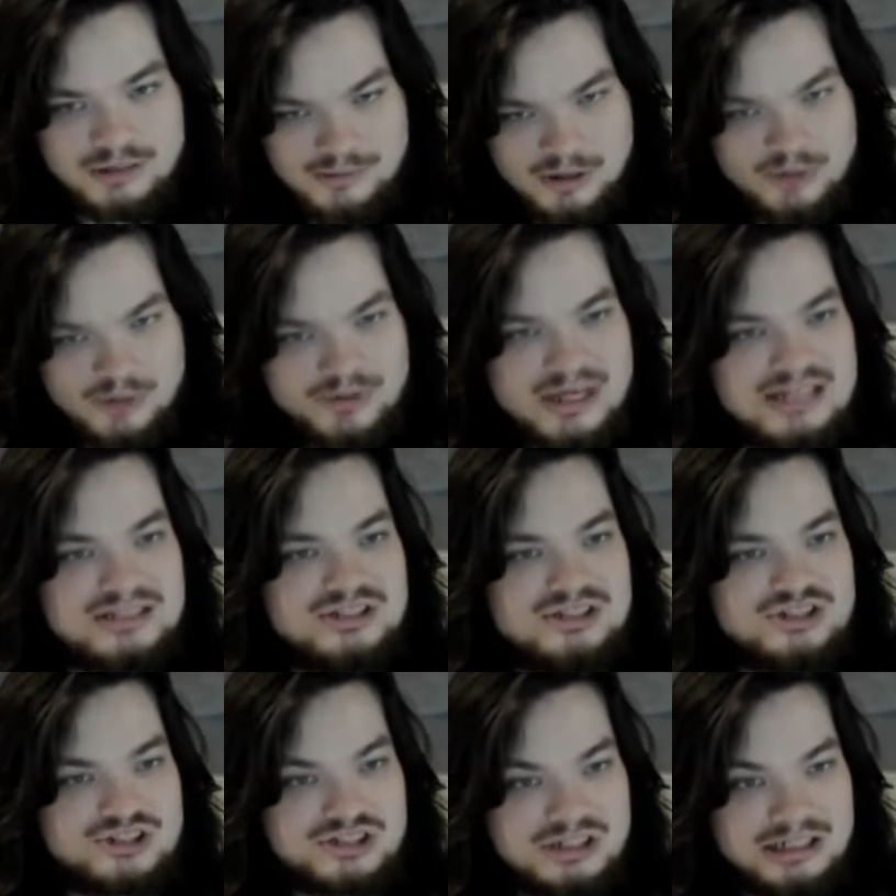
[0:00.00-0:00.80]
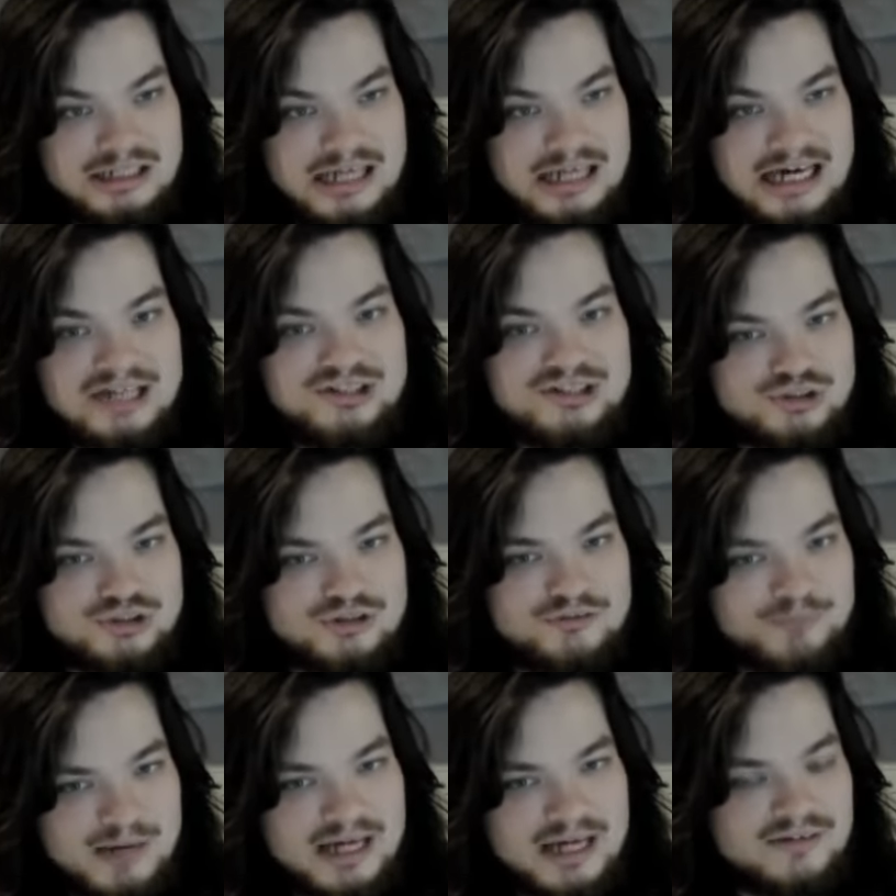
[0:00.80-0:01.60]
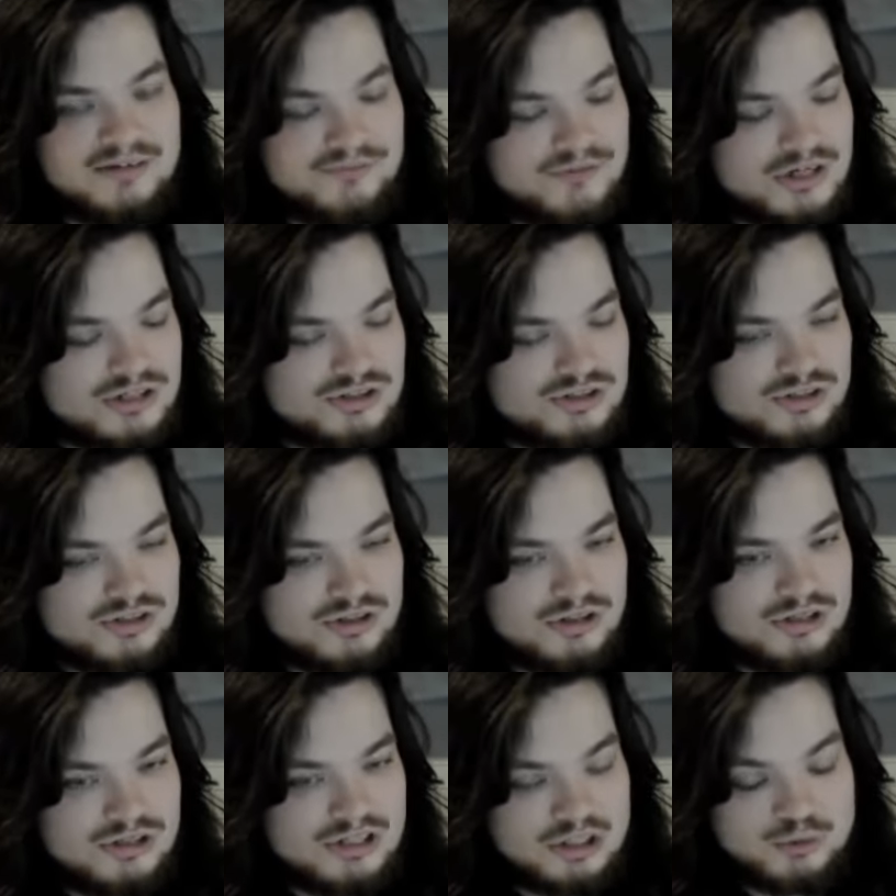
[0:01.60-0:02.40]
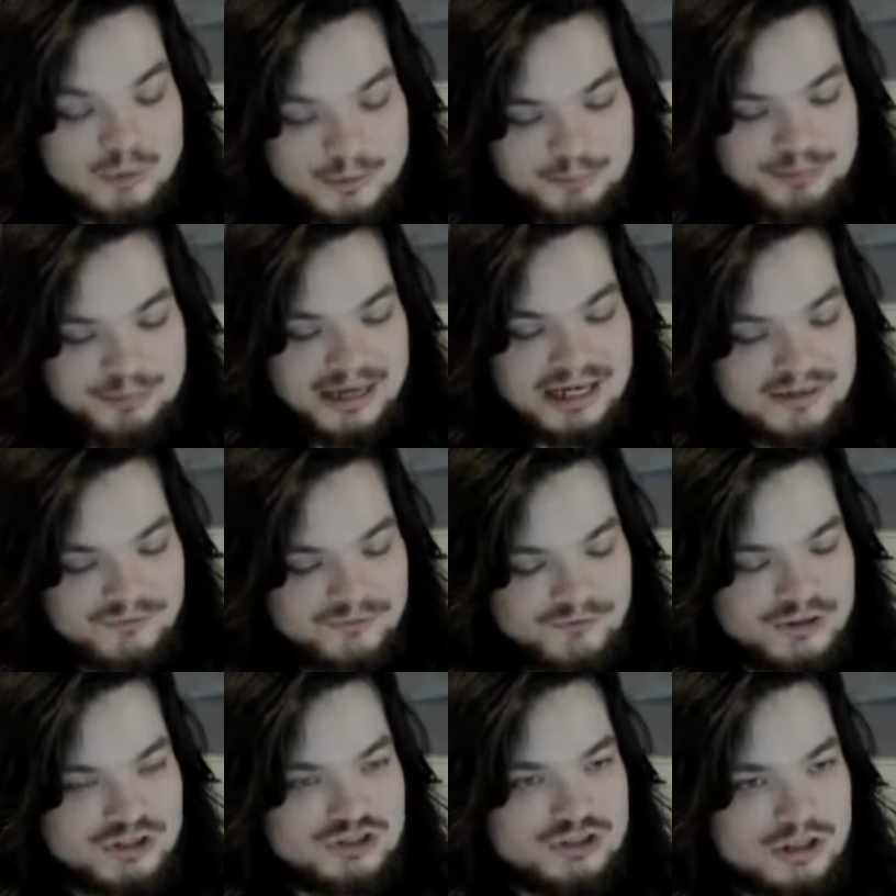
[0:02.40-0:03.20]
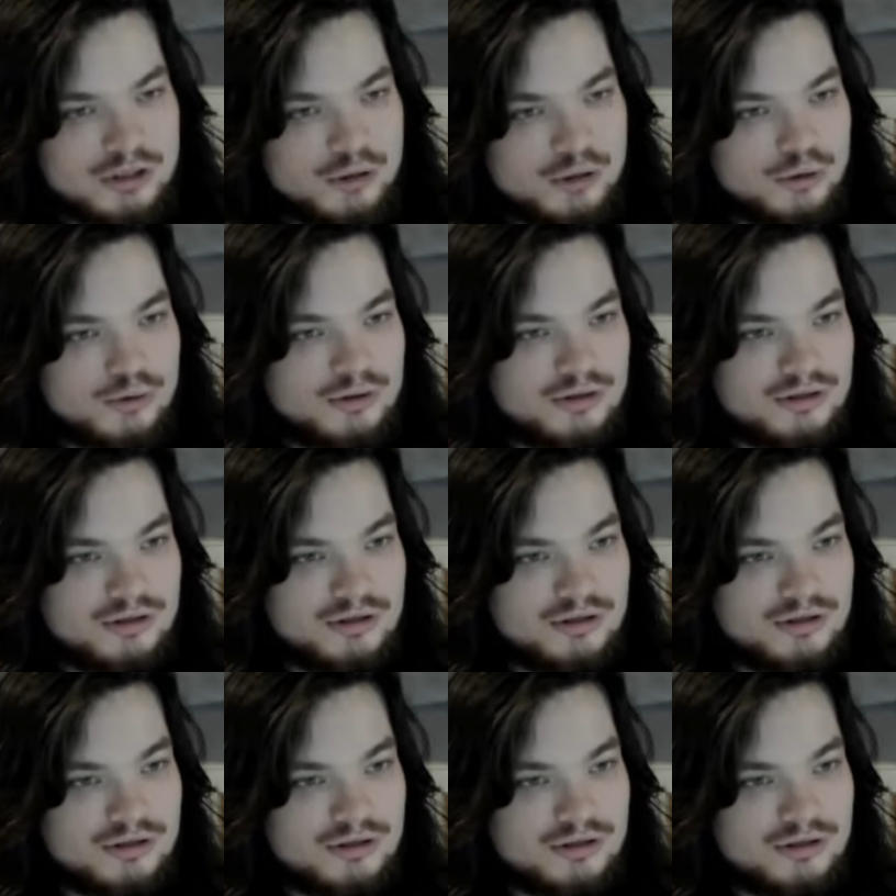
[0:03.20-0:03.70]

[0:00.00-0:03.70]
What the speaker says: Oh, that's just the nature of beta fish. That's what beta fish do.